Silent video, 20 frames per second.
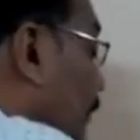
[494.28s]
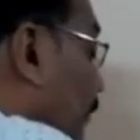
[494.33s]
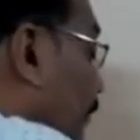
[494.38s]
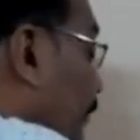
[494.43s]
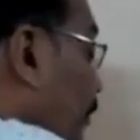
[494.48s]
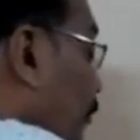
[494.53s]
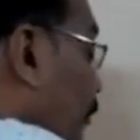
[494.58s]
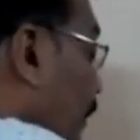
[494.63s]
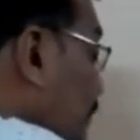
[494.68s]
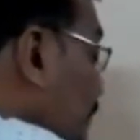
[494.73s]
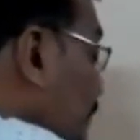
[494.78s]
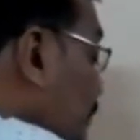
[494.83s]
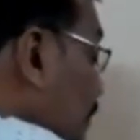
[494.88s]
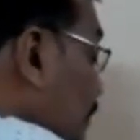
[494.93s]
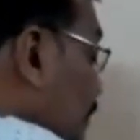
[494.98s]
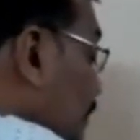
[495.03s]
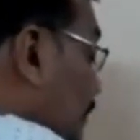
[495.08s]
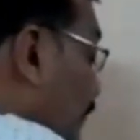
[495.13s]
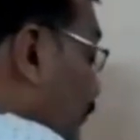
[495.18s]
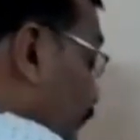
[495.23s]
because
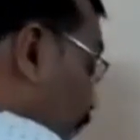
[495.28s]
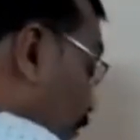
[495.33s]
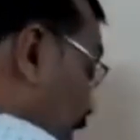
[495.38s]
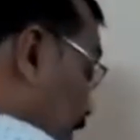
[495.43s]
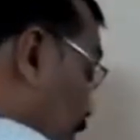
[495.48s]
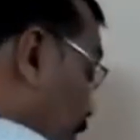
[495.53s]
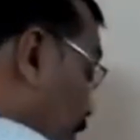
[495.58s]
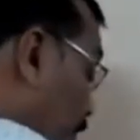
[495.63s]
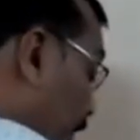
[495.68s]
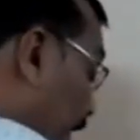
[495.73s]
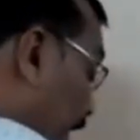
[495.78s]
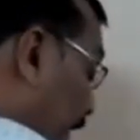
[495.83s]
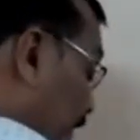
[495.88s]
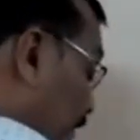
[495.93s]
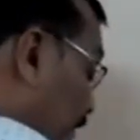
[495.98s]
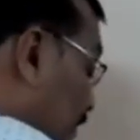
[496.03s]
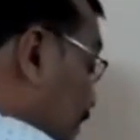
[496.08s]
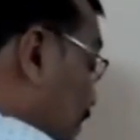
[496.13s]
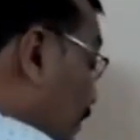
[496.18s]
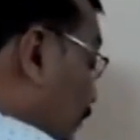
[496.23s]
this sum 1 2 and
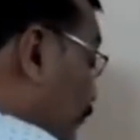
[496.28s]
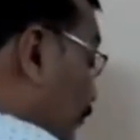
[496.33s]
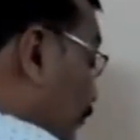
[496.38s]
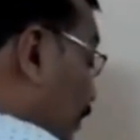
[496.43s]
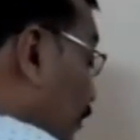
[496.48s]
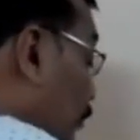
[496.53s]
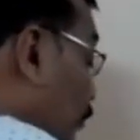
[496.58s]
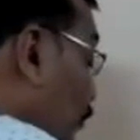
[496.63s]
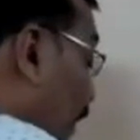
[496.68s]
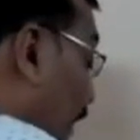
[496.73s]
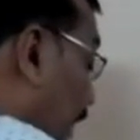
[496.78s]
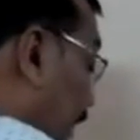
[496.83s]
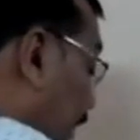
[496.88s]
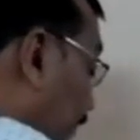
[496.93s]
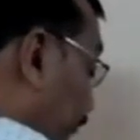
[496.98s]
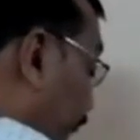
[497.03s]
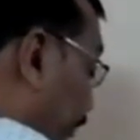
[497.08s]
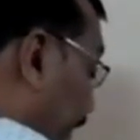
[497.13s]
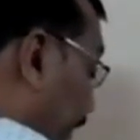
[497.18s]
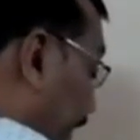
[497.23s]
this sum 1 2 are
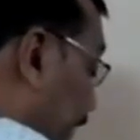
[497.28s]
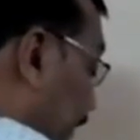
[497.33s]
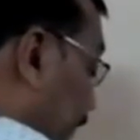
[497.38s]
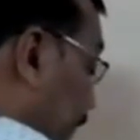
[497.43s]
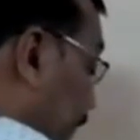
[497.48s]
different,